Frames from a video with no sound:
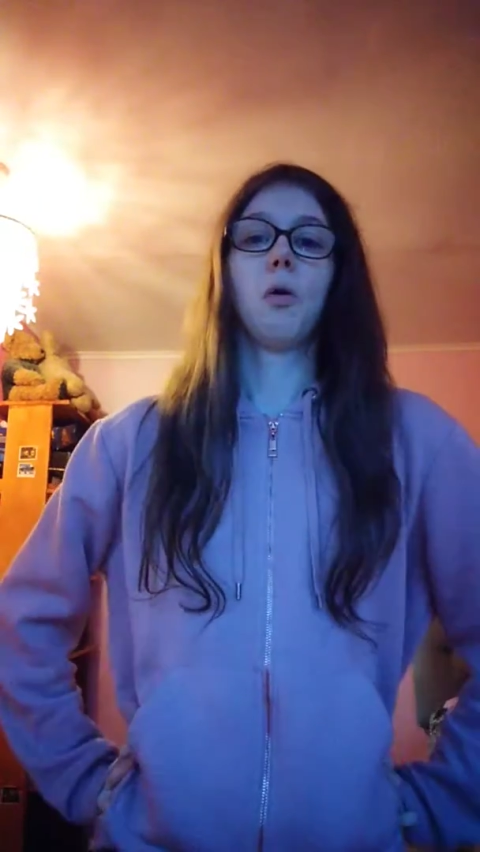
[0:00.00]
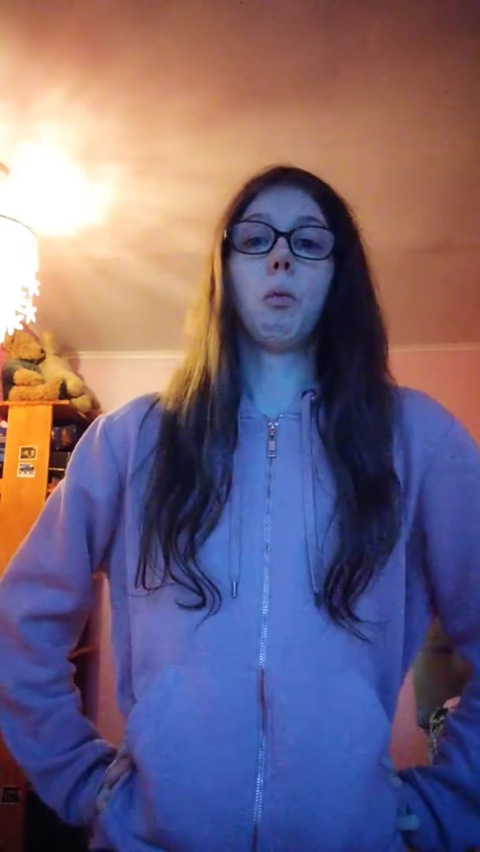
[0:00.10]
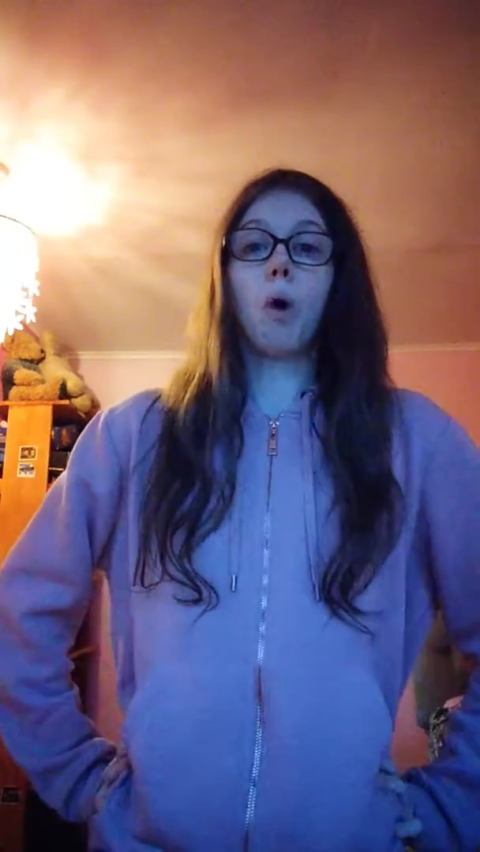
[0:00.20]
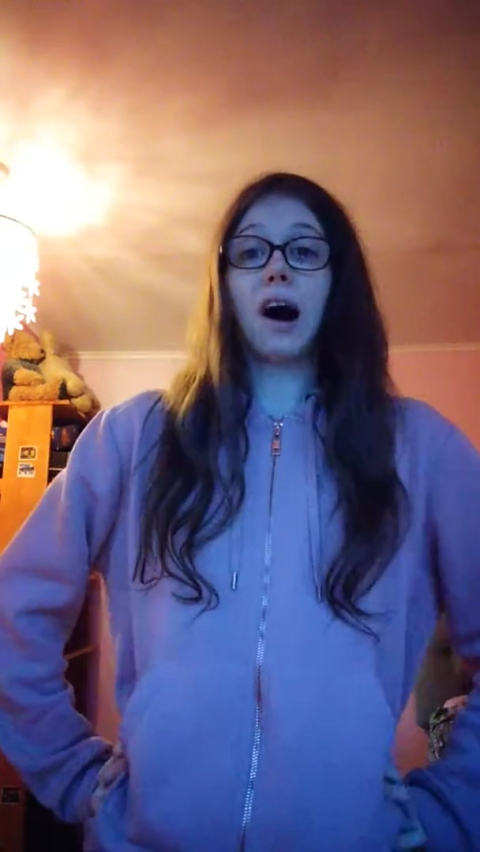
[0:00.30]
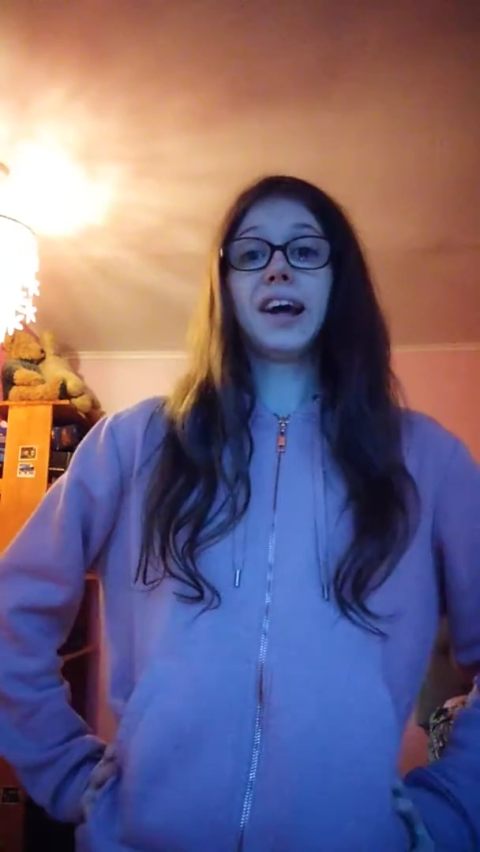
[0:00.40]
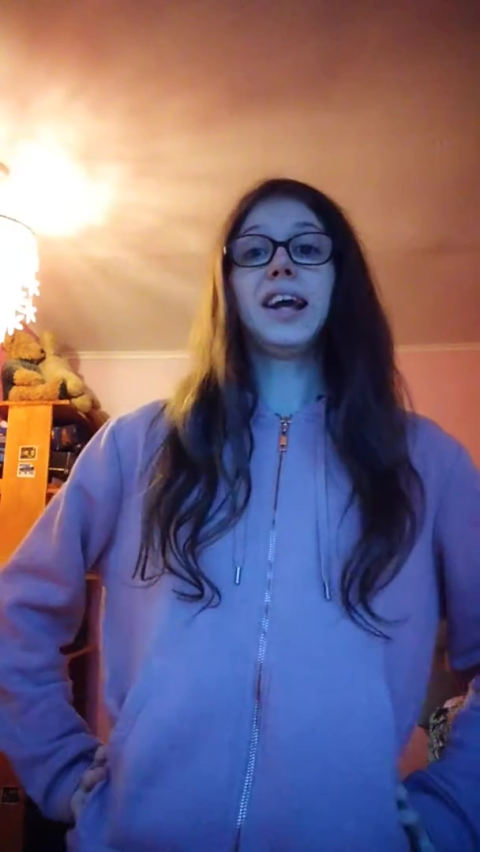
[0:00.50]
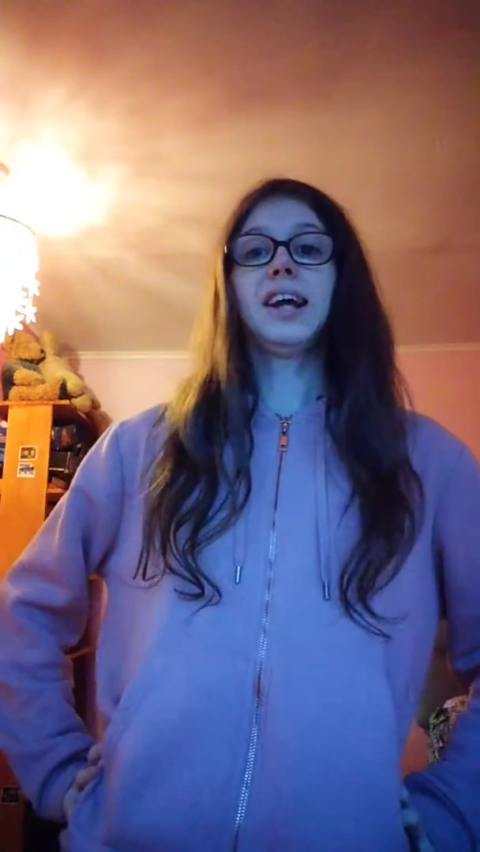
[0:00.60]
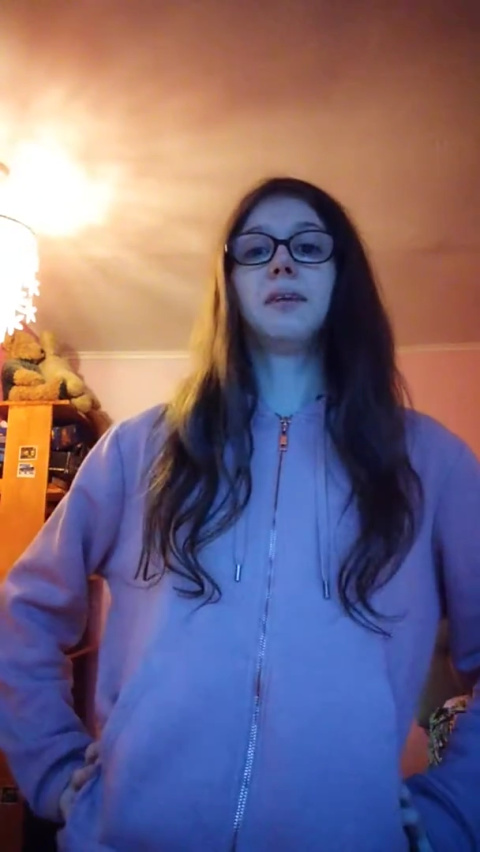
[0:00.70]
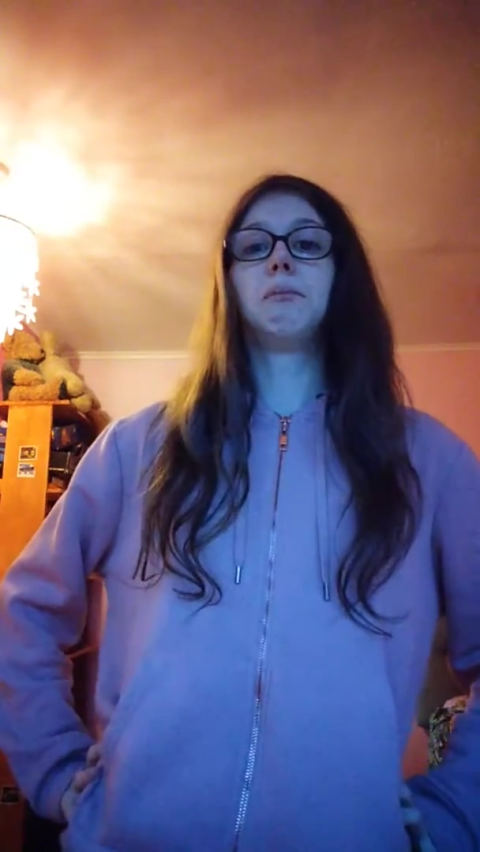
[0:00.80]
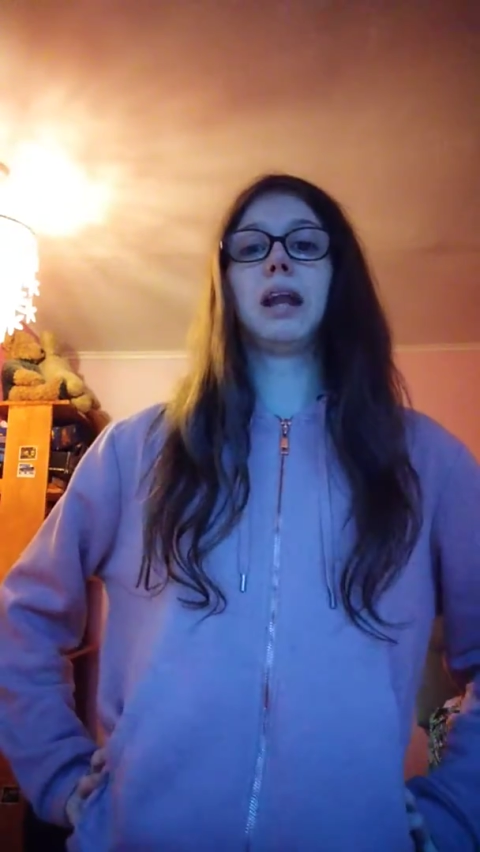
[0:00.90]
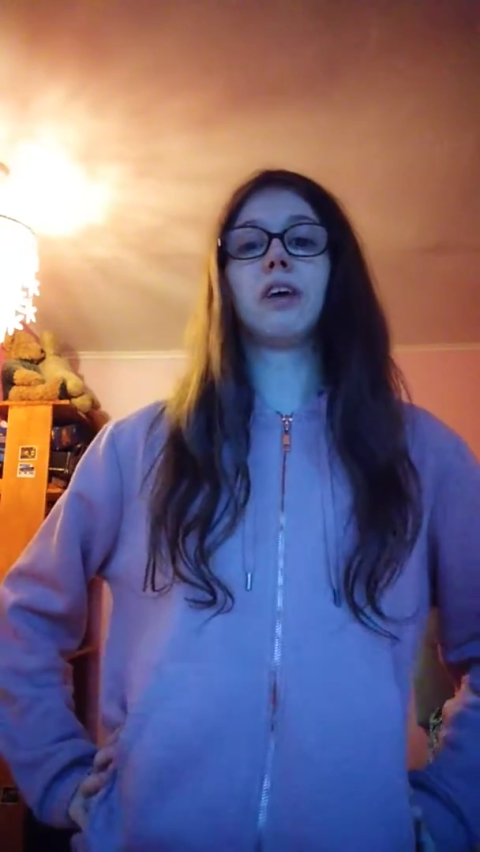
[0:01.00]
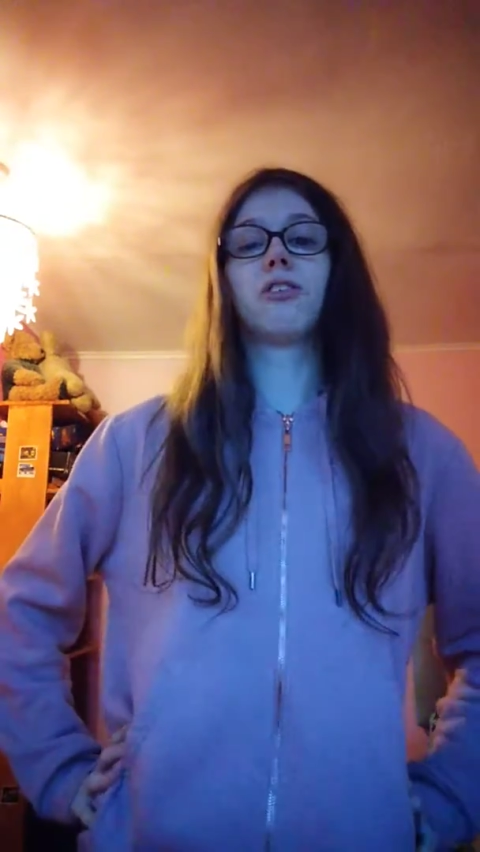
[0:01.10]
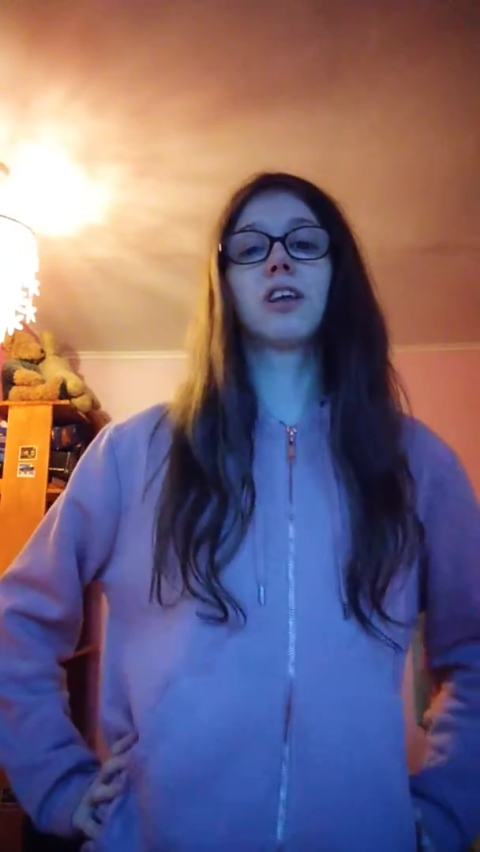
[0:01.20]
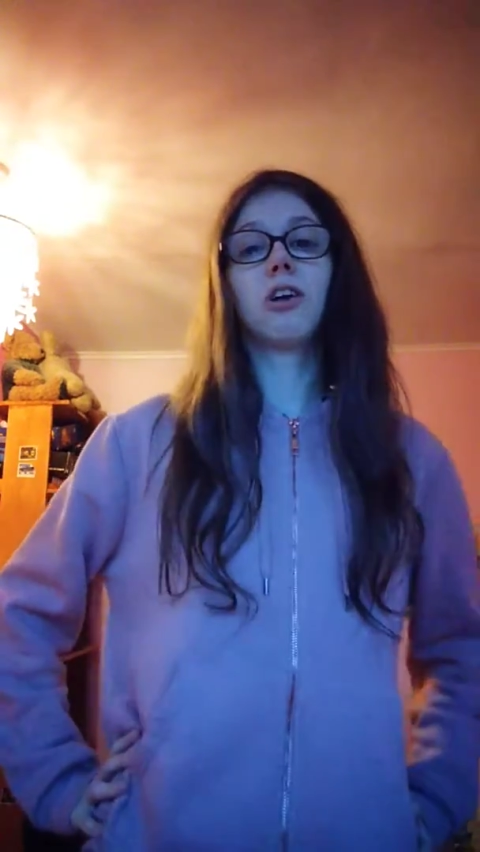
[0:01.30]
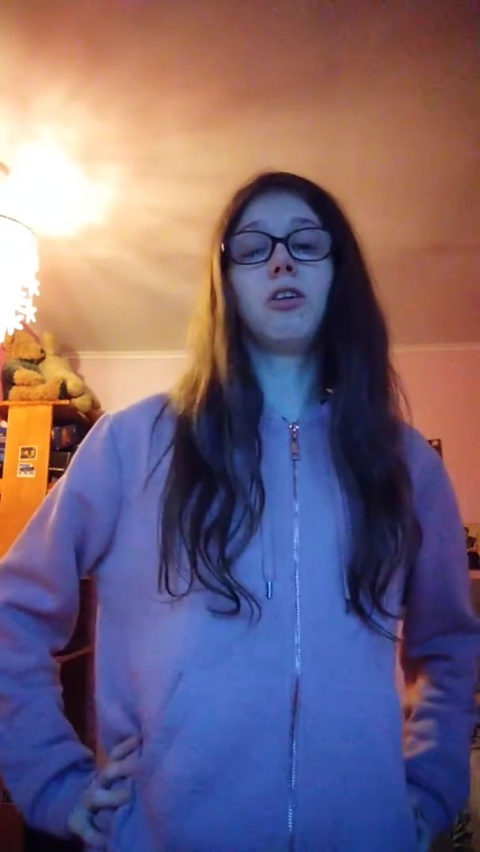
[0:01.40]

why, but let's just get